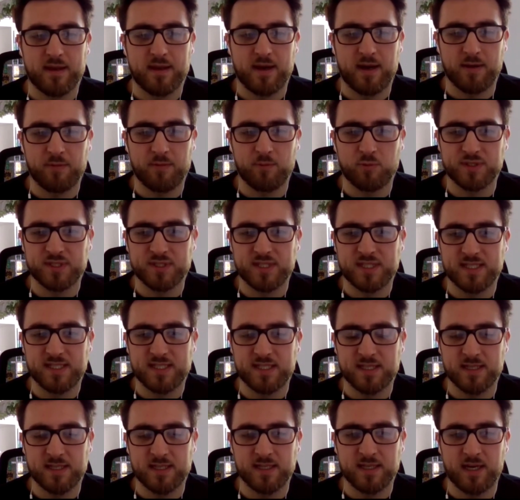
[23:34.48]
I wanted
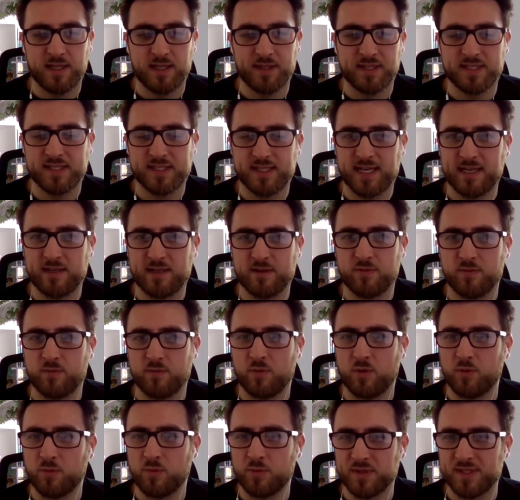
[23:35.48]
to understand
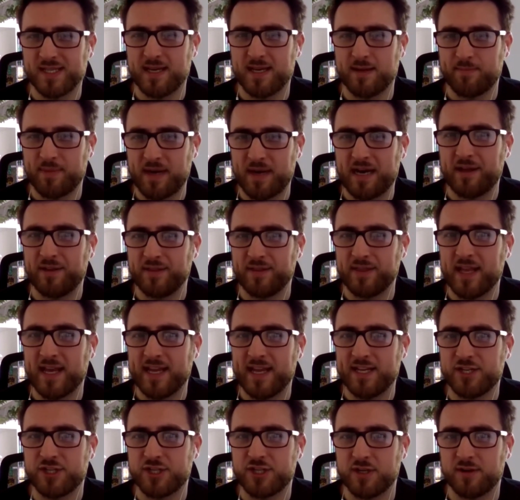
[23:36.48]
what was it about
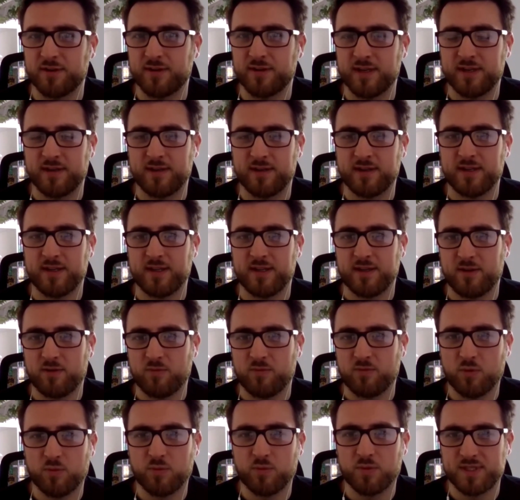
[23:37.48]
nature, and
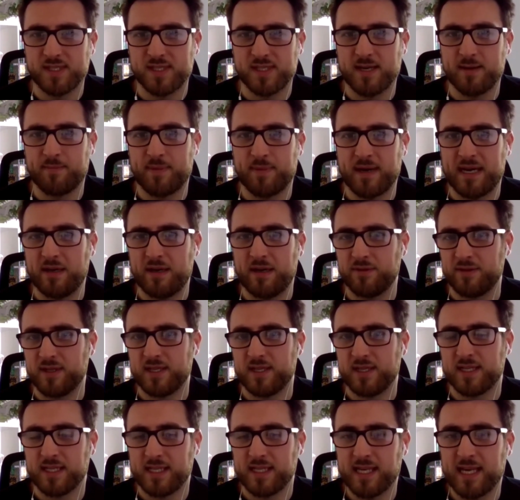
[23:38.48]
what was it about
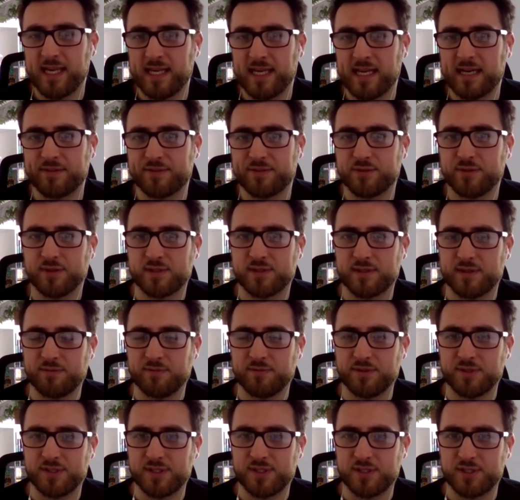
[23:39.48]
getting outdoors that
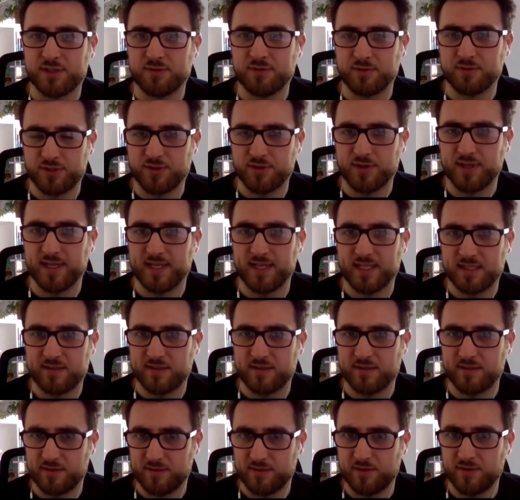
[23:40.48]
was doing
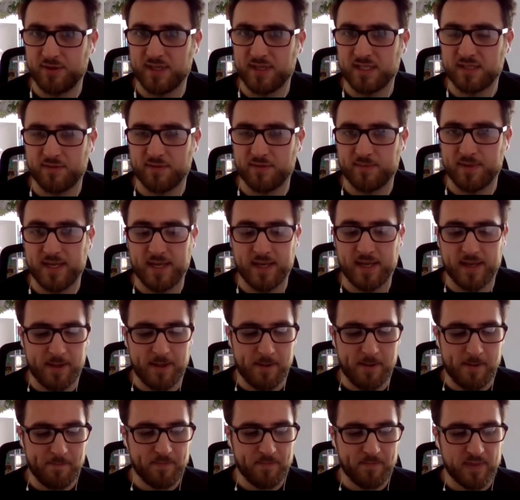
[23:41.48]
this for me.
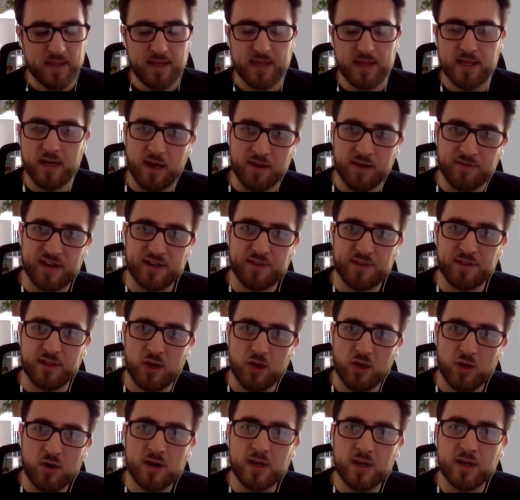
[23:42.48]
I found the
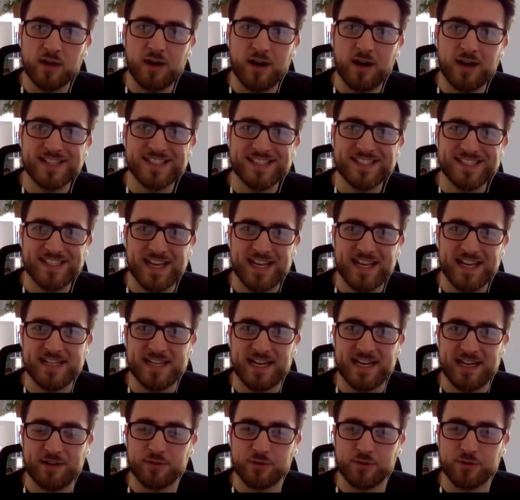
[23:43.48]
longer I stayed
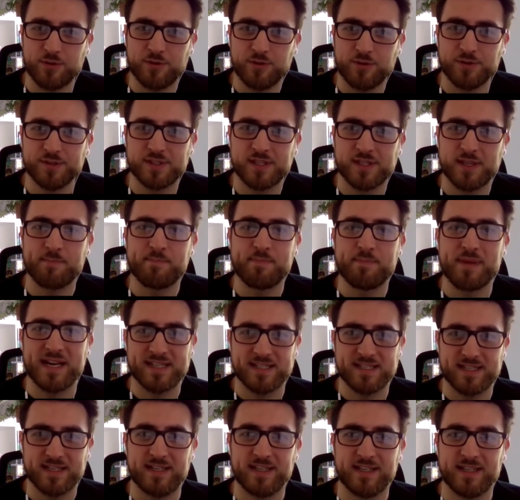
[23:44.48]
outdoors, the
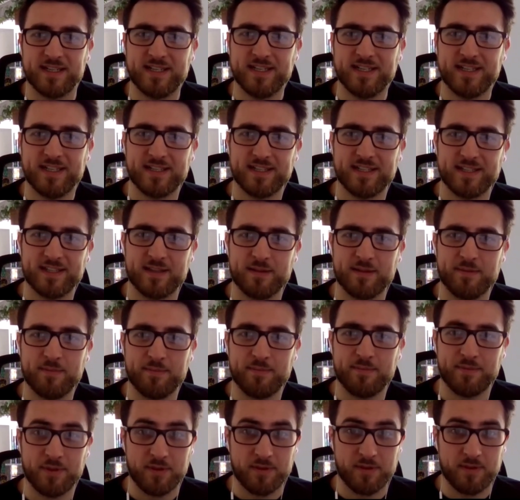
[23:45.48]
better. The
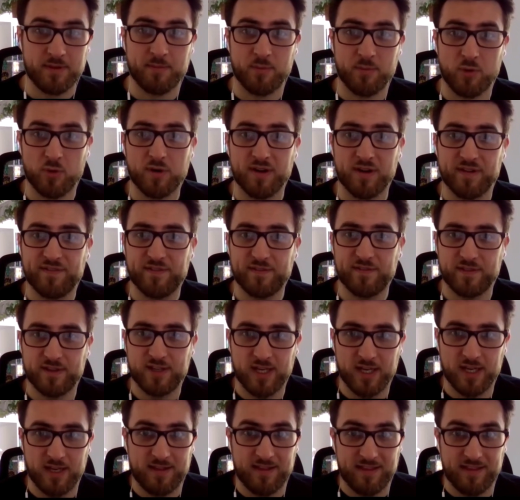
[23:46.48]
more
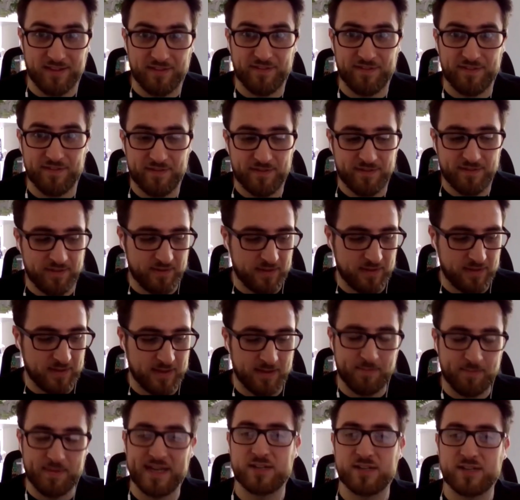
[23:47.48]

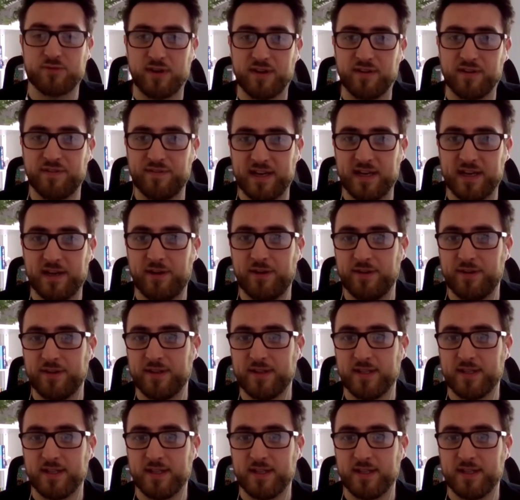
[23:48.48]
the better I felt.